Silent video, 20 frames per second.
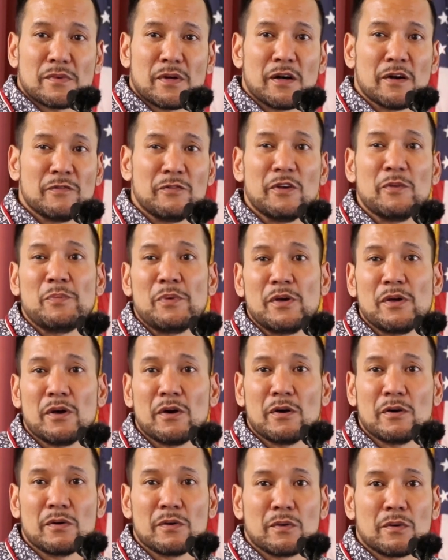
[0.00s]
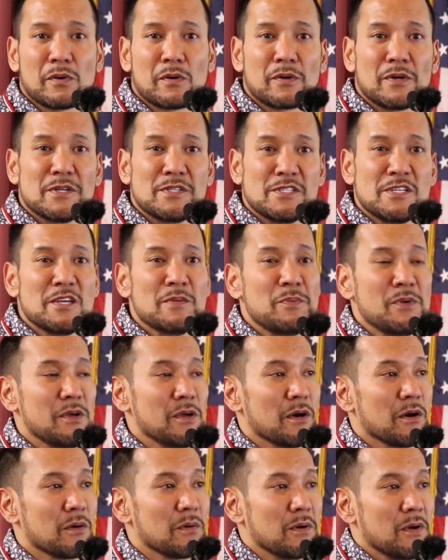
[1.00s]
a VPO, or a
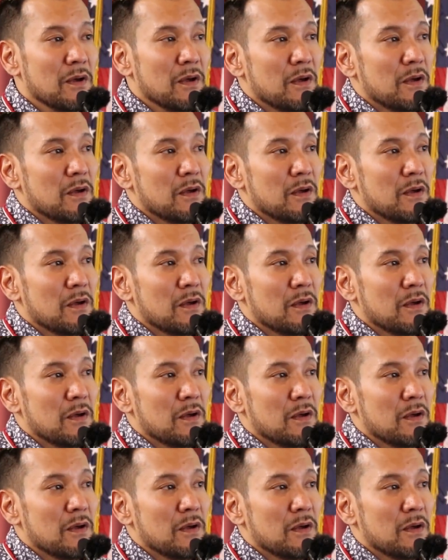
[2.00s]
TPO,